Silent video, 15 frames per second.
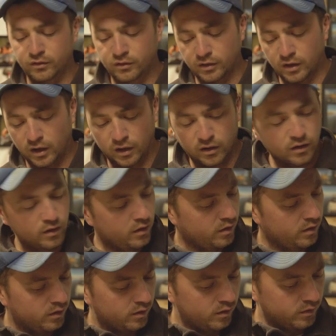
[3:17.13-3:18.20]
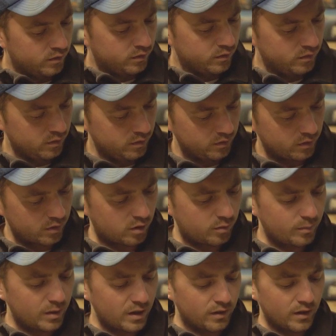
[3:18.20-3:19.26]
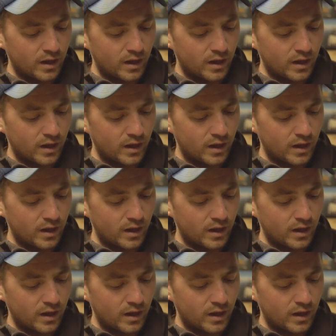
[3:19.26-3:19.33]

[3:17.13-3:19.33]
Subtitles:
So to combat